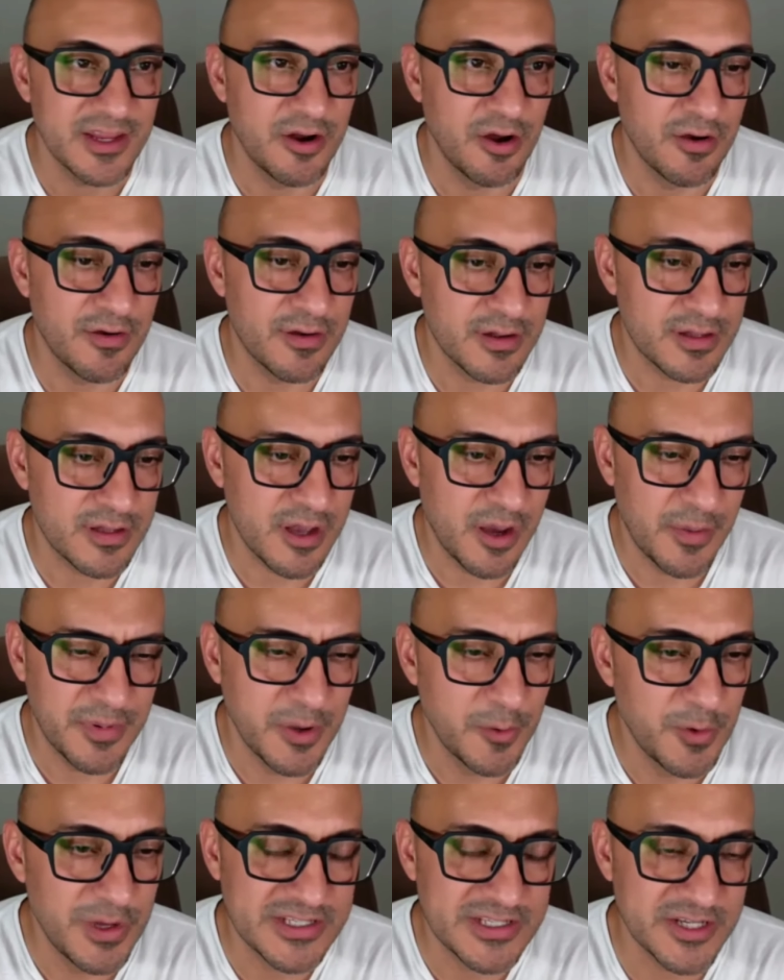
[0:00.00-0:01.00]
you know, a
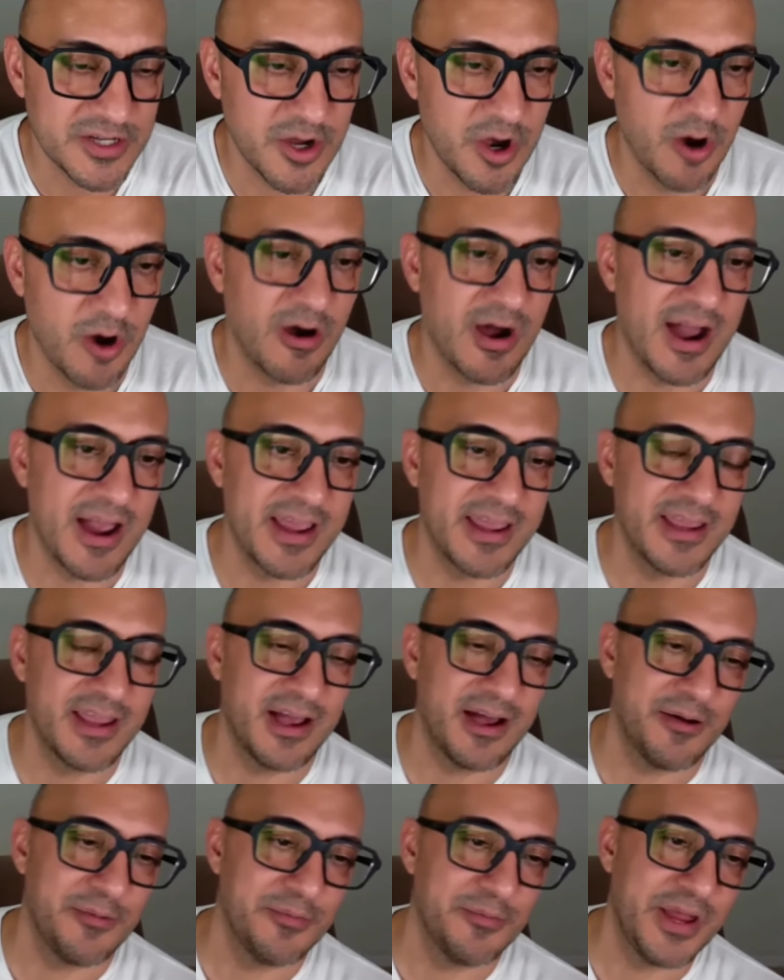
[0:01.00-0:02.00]
couple of weeks ago,
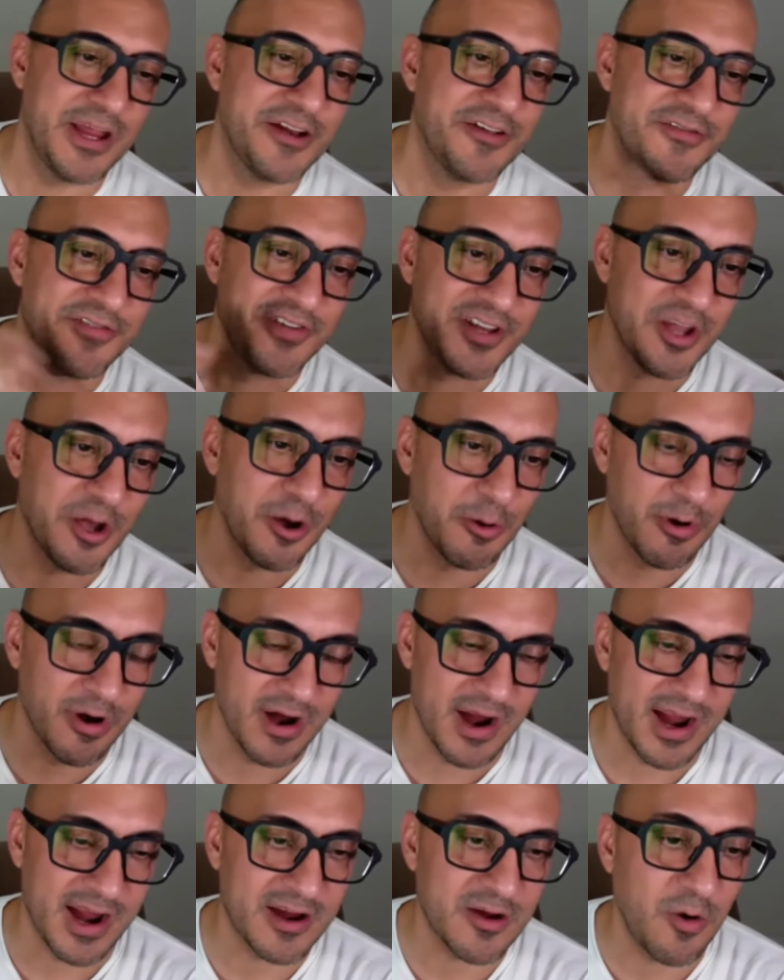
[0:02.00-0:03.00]
I uh, made a video
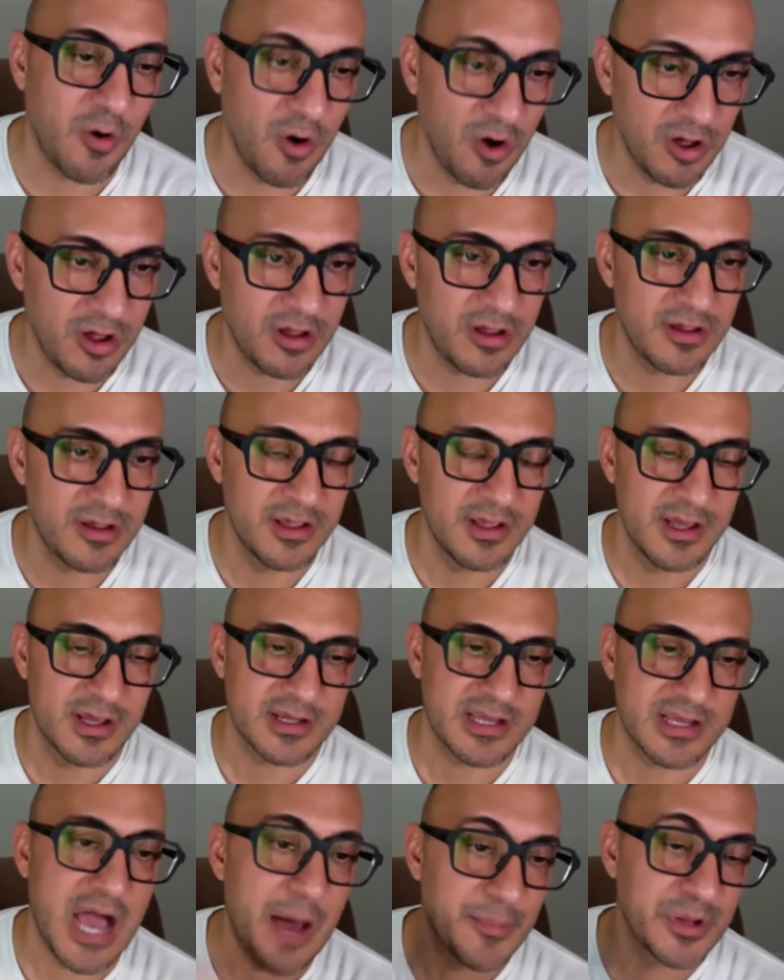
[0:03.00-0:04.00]
where I call
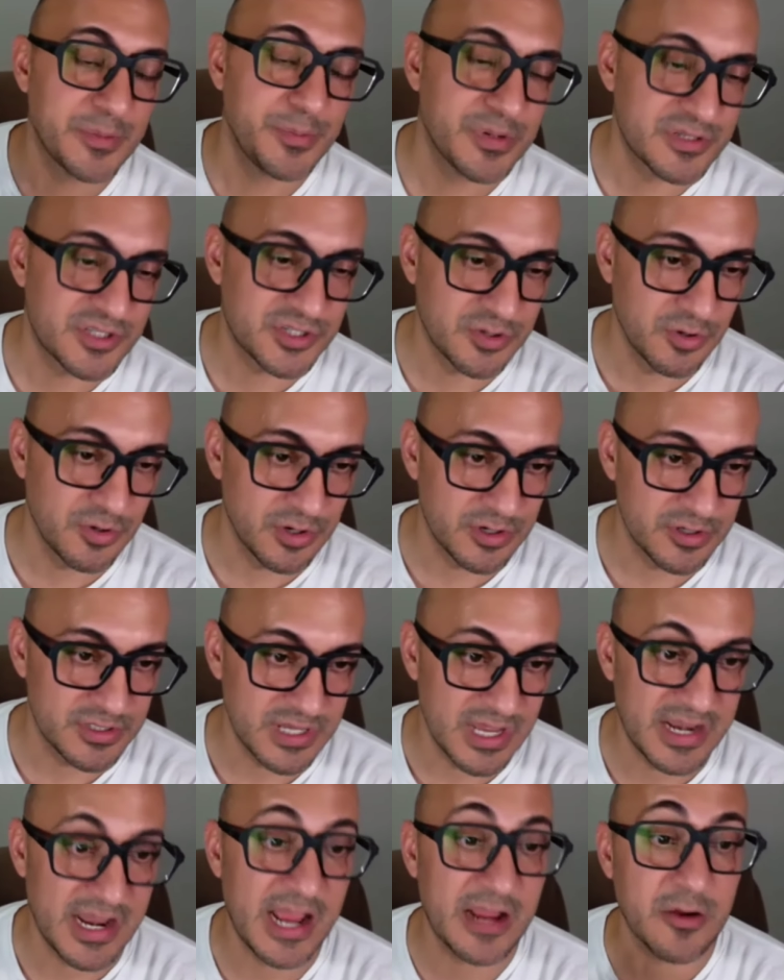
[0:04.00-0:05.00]
comic book
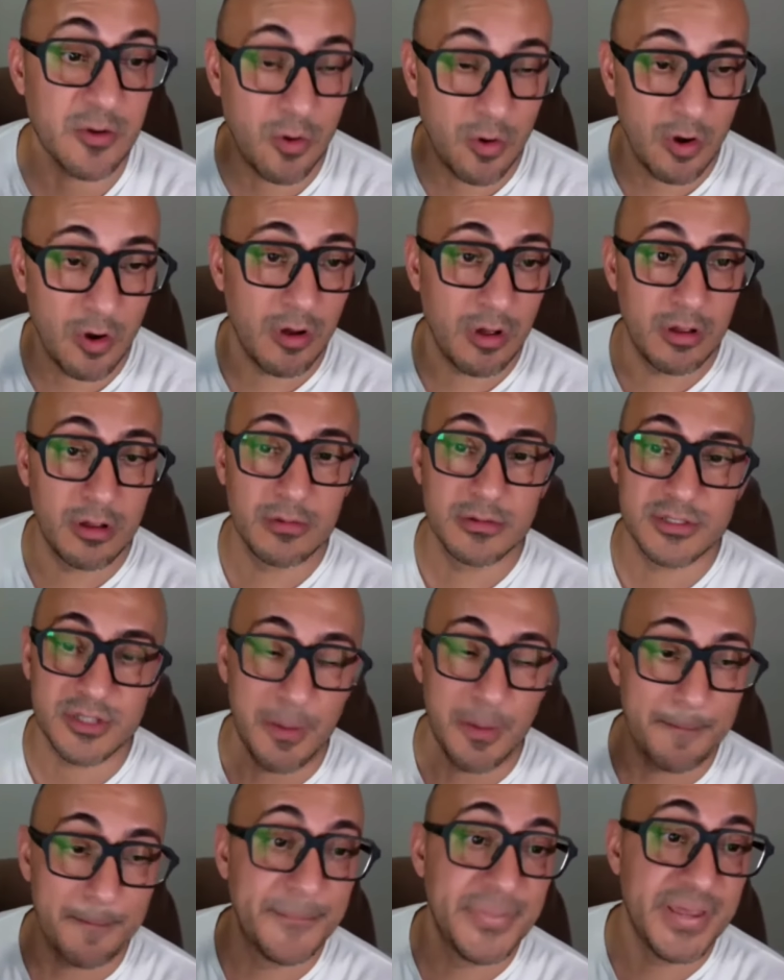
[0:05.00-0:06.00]
stores, and I
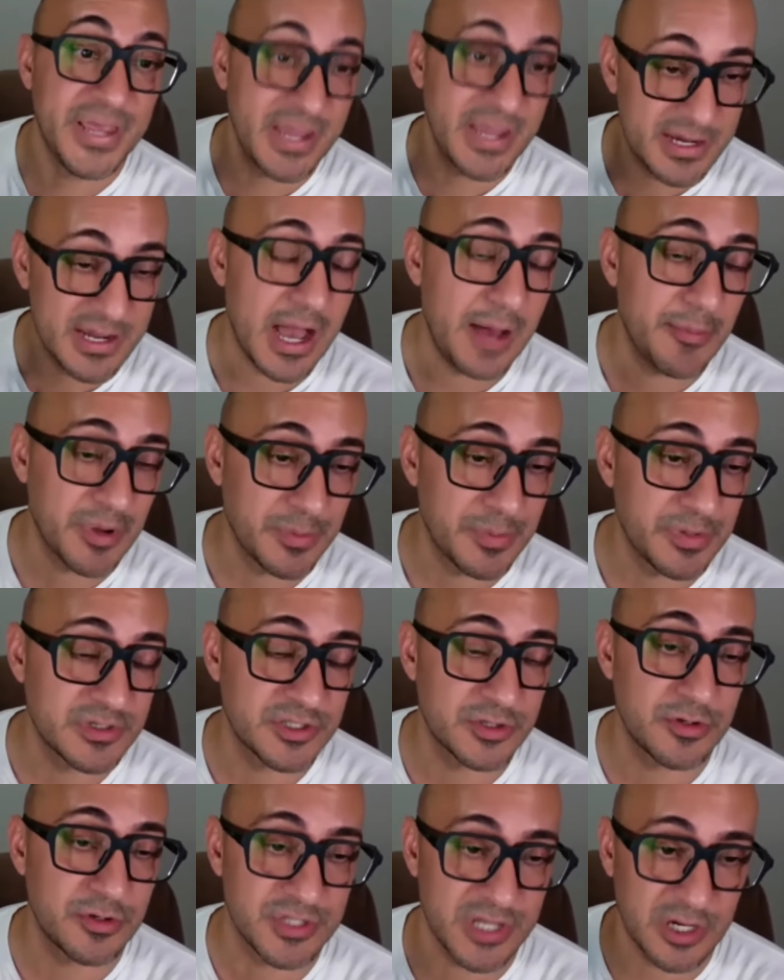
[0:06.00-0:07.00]
call some big comic
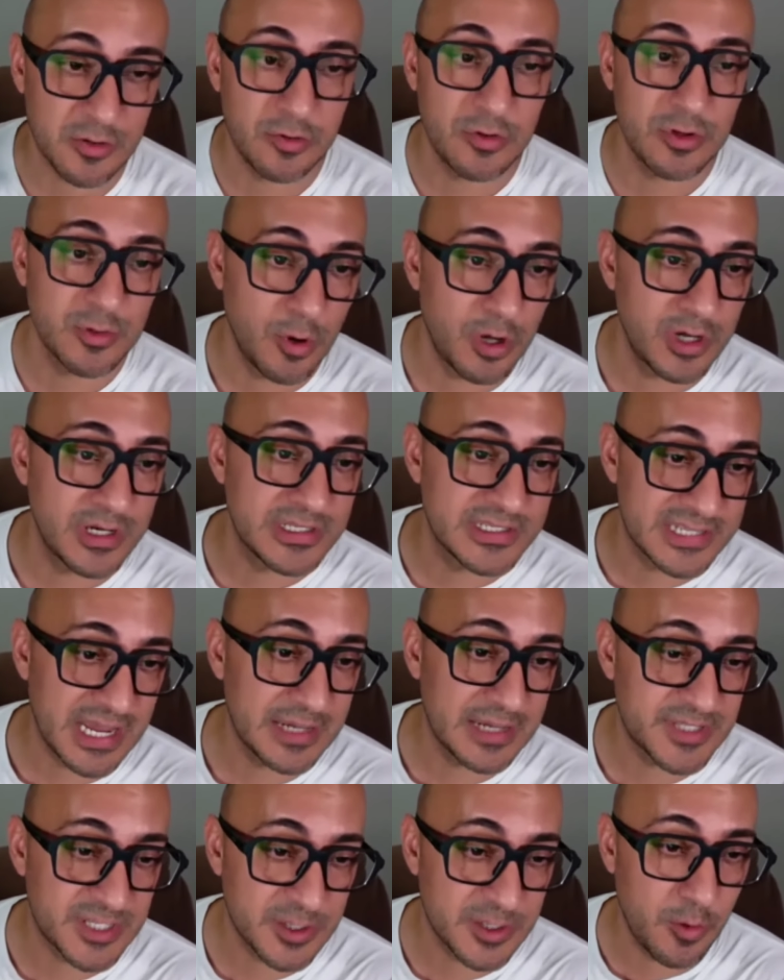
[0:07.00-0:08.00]
book stores. I called one in
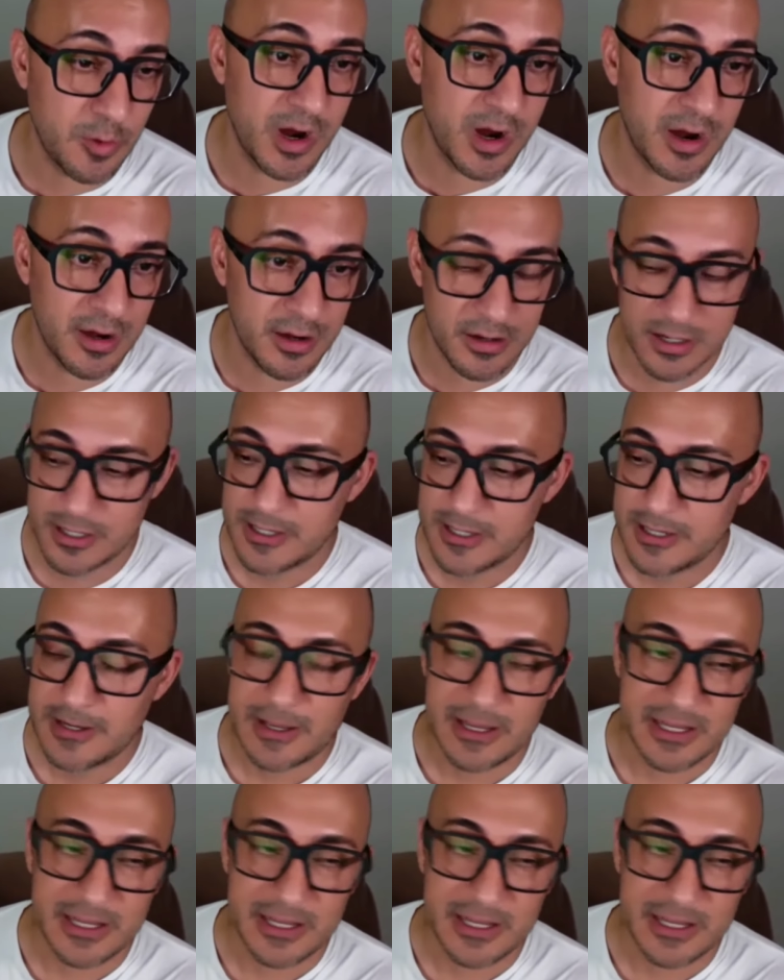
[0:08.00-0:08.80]
Times Square.